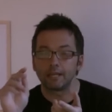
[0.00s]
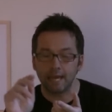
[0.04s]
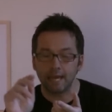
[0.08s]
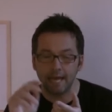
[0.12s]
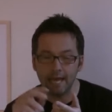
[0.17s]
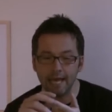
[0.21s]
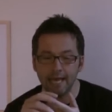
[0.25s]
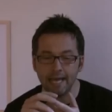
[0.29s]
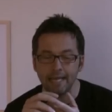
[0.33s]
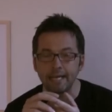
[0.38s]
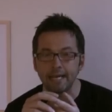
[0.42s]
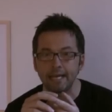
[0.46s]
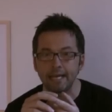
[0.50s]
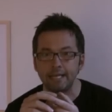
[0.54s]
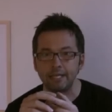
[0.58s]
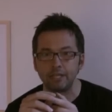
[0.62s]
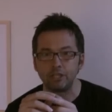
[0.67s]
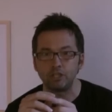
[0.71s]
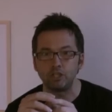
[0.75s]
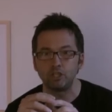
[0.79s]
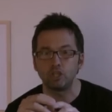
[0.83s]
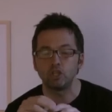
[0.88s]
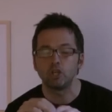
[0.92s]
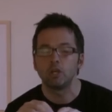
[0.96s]
can
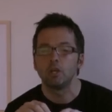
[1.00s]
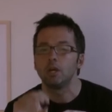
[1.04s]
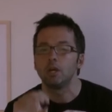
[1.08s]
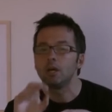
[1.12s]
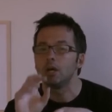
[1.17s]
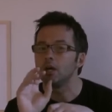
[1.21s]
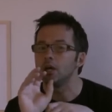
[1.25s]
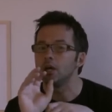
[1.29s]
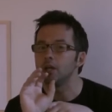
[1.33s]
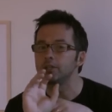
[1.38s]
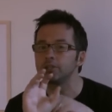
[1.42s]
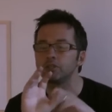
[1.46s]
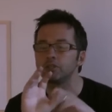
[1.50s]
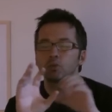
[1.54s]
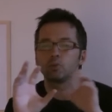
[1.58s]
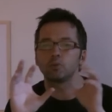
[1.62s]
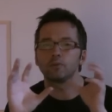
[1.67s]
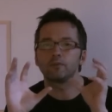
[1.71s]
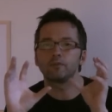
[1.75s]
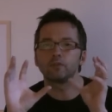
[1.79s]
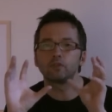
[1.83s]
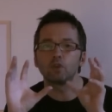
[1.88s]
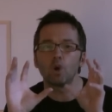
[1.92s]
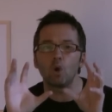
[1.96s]
age. Uh, sort
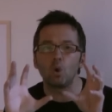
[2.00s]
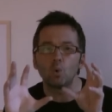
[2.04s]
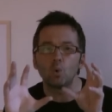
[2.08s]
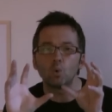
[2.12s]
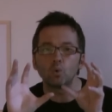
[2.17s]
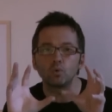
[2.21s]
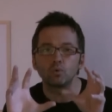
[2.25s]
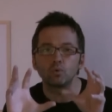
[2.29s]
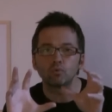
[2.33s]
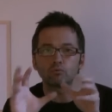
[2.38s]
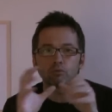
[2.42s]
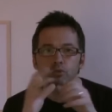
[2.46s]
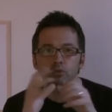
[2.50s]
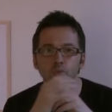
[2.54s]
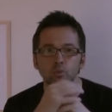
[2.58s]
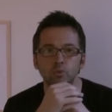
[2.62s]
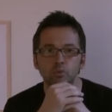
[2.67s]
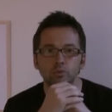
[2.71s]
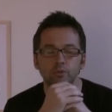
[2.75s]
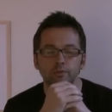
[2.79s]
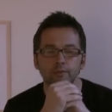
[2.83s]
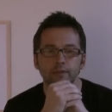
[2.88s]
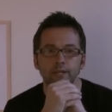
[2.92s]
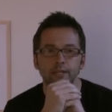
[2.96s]
of golden
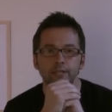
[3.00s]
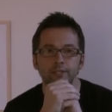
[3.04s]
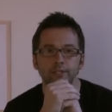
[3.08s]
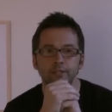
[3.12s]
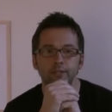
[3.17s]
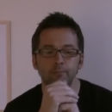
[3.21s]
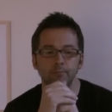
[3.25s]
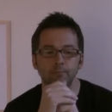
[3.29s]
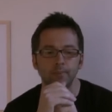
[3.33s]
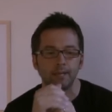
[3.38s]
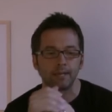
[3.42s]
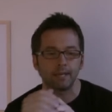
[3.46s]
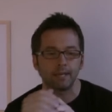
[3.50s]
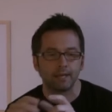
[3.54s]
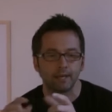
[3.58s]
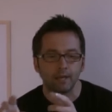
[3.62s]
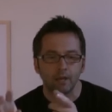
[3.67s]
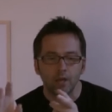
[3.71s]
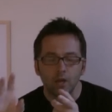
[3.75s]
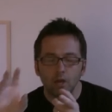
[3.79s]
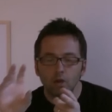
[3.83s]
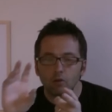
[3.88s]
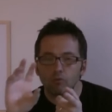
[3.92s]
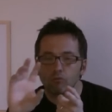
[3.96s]
rules of ageing
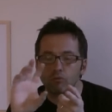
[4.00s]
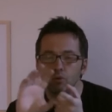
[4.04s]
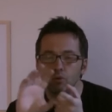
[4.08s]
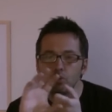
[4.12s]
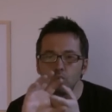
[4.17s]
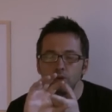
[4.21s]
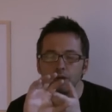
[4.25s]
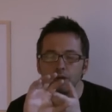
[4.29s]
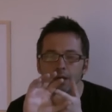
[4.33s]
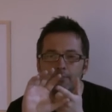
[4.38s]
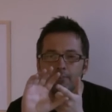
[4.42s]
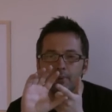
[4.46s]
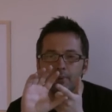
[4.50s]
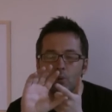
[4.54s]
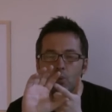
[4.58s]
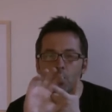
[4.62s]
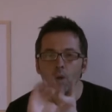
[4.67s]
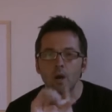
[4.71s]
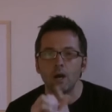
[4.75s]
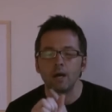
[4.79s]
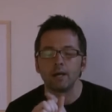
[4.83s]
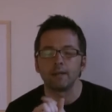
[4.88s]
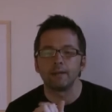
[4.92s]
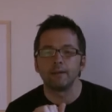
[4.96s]
beer. Rule number
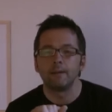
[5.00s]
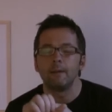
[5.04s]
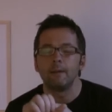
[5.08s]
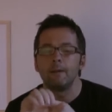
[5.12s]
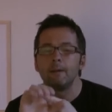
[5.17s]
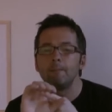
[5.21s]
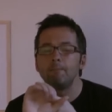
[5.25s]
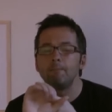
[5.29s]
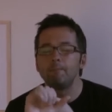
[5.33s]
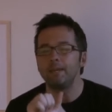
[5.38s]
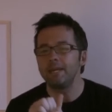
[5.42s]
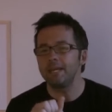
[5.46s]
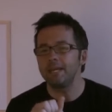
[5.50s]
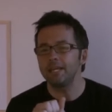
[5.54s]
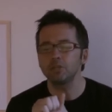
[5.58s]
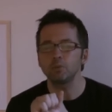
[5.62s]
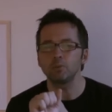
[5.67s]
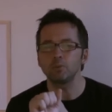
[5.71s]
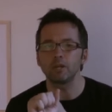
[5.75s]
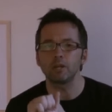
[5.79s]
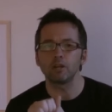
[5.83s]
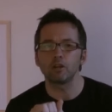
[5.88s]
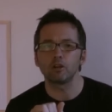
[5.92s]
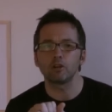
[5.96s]
one, Beers
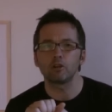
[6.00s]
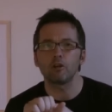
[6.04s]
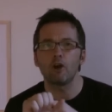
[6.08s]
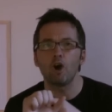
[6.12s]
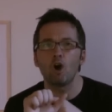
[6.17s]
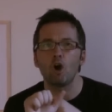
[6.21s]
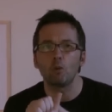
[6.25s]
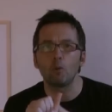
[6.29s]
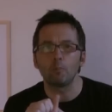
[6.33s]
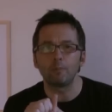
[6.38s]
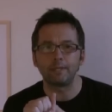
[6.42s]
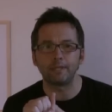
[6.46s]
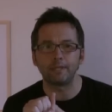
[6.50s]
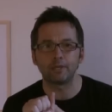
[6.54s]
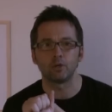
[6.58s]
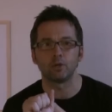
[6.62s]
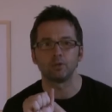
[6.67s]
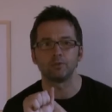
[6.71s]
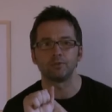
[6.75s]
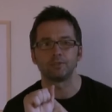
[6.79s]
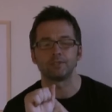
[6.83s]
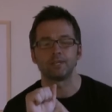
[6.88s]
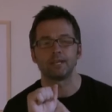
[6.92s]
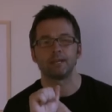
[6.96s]
with a lot of hoppy
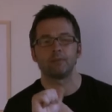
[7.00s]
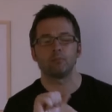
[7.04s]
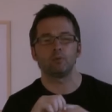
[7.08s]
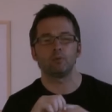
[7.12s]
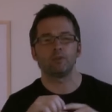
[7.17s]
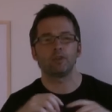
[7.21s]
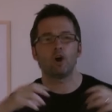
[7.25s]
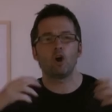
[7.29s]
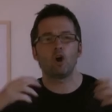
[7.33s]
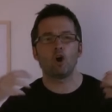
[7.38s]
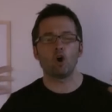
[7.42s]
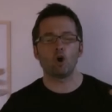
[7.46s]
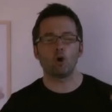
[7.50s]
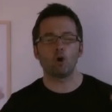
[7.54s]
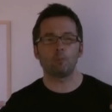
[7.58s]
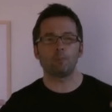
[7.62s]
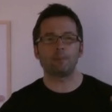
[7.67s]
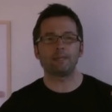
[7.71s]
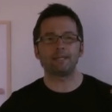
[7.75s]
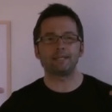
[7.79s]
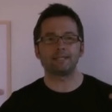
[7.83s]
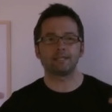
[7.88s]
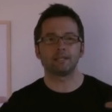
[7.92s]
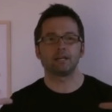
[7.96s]
content, with a
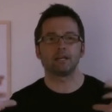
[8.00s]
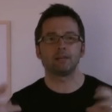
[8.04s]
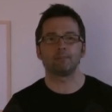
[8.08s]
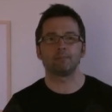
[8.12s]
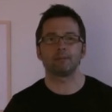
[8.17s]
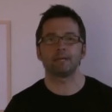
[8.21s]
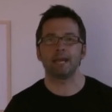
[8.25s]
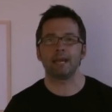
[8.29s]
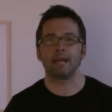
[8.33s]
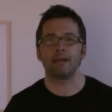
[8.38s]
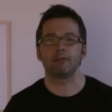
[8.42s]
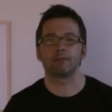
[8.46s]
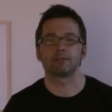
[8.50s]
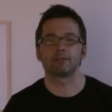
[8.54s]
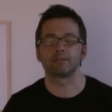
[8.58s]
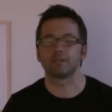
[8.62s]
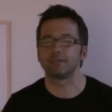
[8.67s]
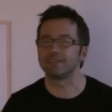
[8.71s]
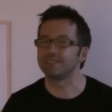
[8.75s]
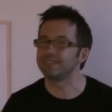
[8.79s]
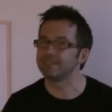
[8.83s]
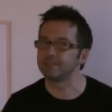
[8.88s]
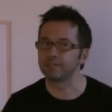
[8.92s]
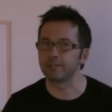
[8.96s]
hoppy type of
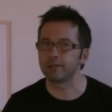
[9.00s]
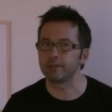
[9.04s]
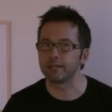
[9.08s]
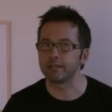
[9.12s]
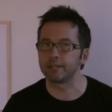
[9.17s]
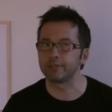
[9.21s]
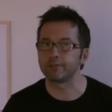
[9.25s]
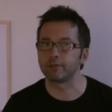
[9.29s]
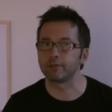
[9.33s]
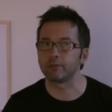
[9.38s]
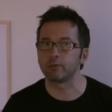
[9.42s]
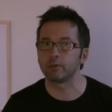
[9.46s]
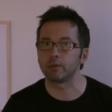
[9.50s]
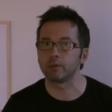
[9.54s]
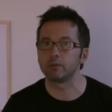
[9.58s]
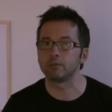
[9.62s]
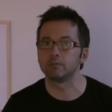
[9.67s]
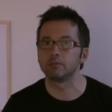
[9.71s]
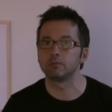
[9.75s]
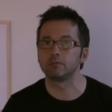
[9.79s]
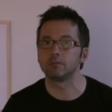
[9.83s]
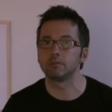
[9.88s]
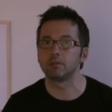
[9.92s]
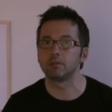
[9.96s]
character, don't age very well,